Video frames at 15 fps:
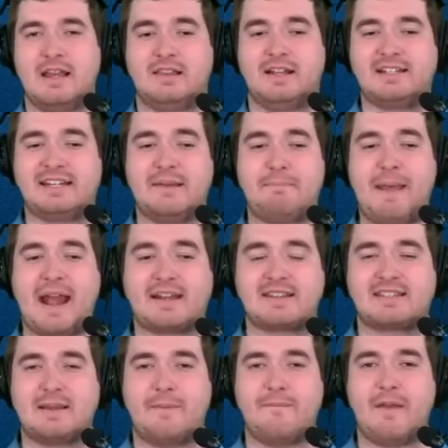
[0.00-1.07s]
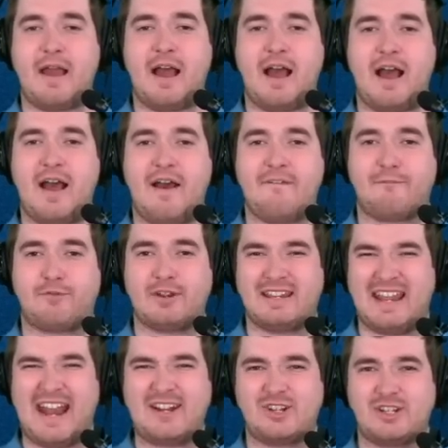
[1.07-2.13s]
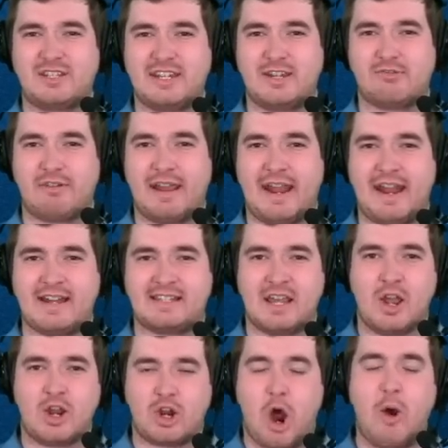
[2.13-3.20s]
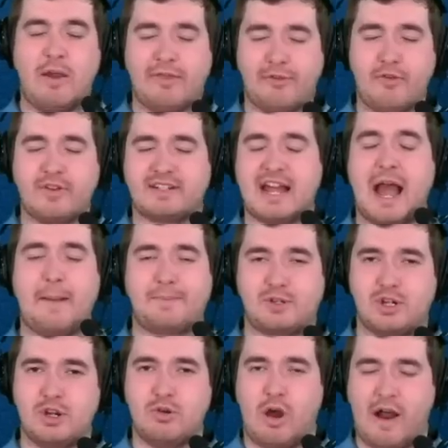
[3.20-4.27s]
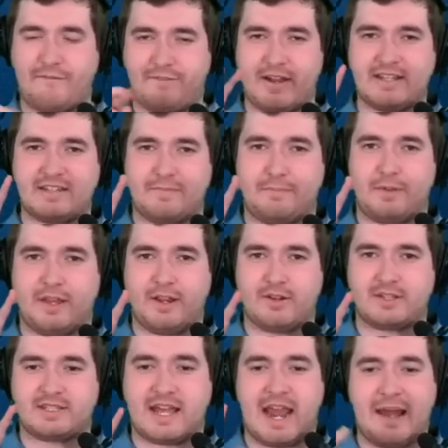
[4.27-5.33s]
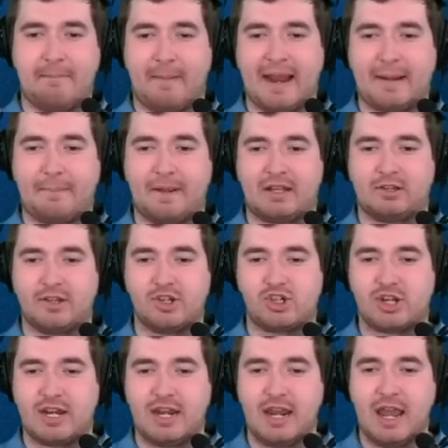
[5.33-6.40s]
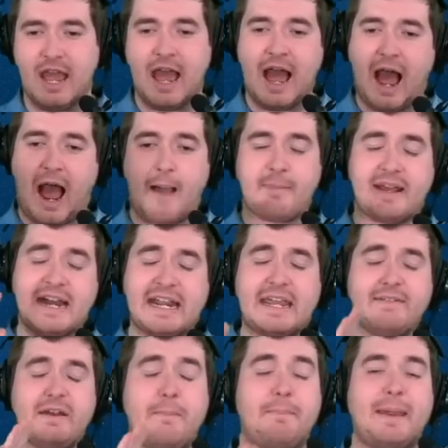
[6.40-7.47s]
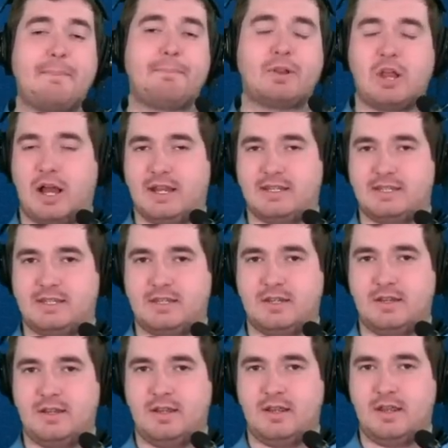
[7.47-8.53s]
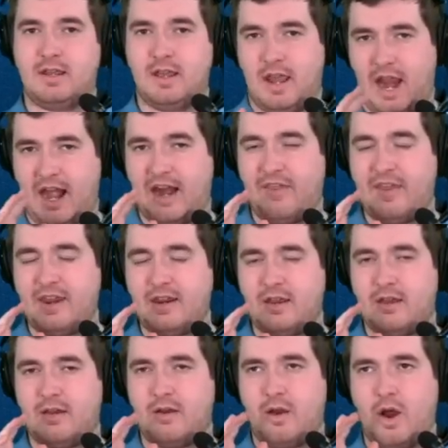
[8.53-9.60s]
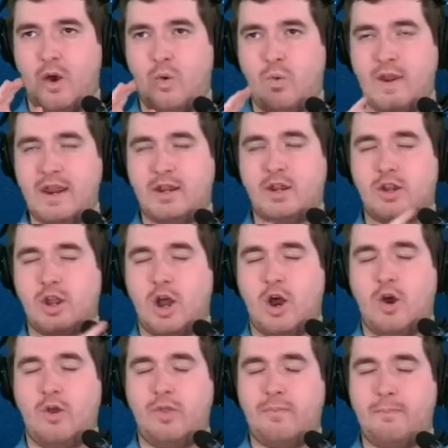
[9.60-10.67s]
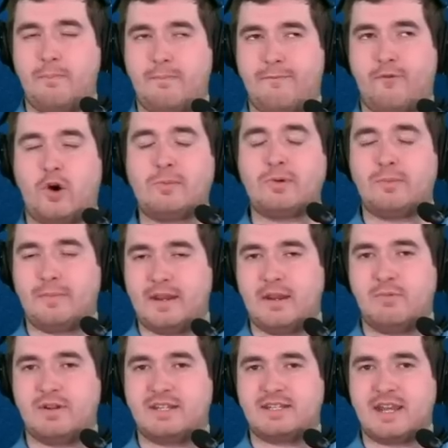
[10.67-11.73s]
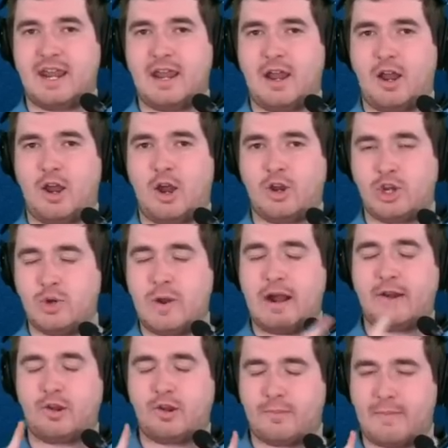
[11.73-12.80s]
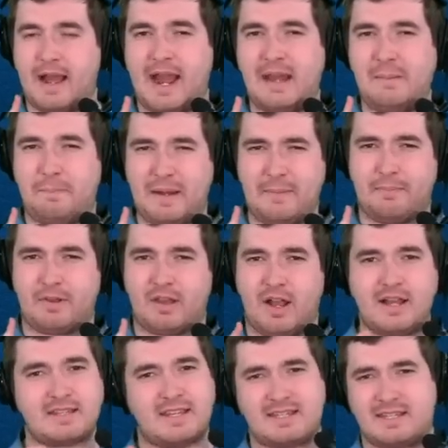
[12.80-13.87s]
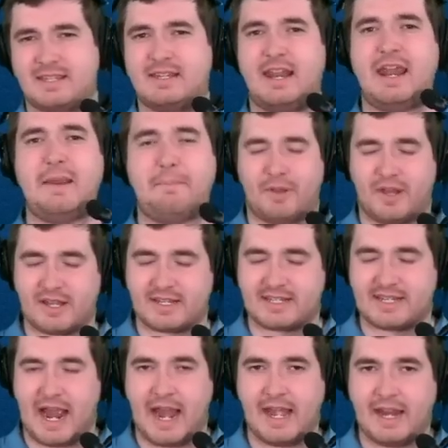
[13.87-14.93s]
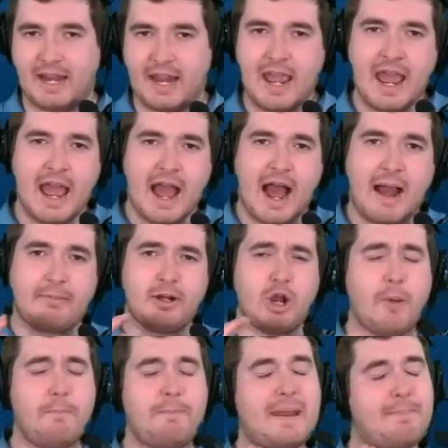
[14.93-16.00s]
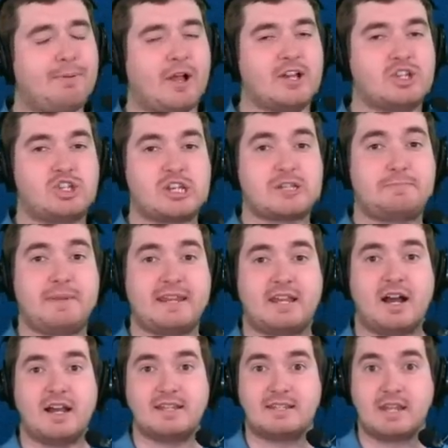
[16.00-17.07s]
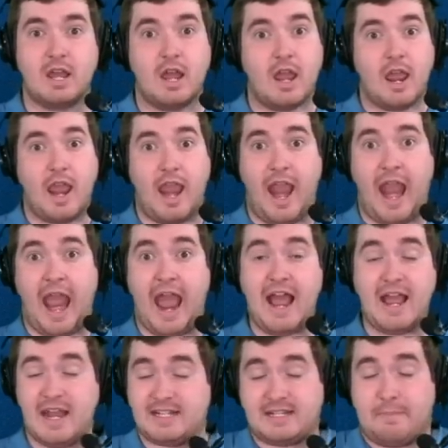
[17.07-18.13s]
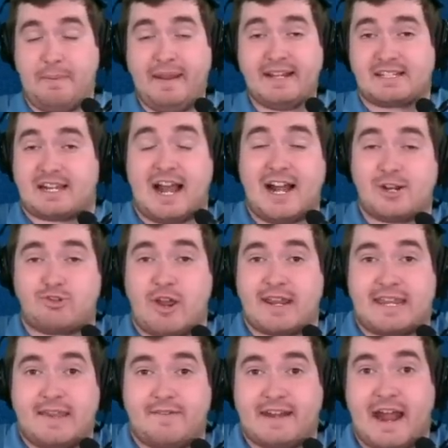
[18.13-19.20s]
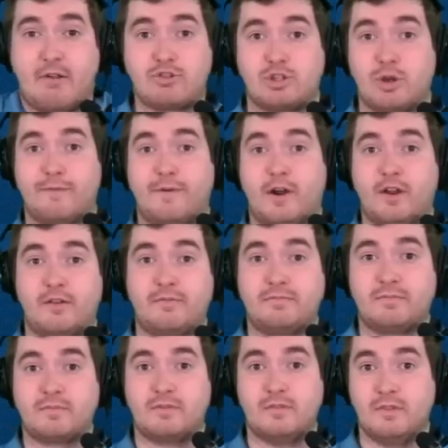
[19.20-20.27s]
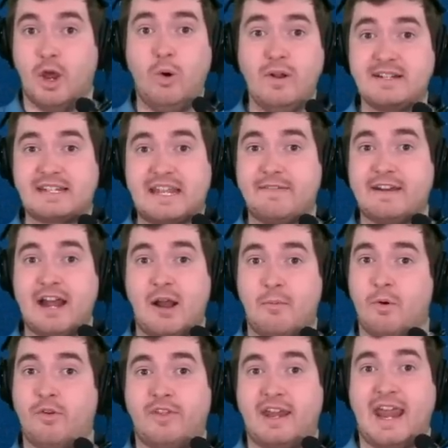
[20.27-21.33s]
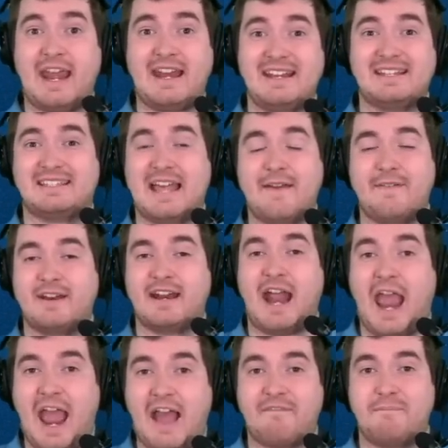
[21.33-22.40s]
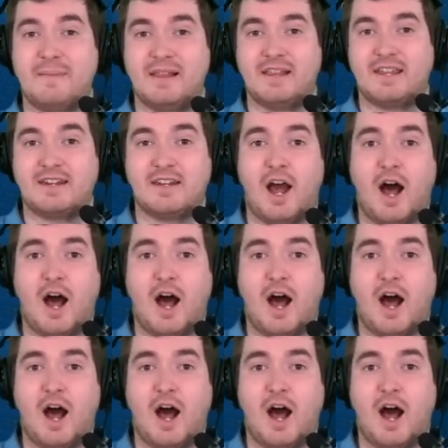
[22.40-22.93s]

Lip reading: Let's get back to some free agency grades. Going through the top two offensive players signed, Mike McGlinchey, I'm going to give it a B+. And I think a week ago, former me would say, are you out of your mind? B+, this is an A+ signing. I'm going to go B+ just because It's the biggest contract given out so far. No one's given out more than $87.5 million.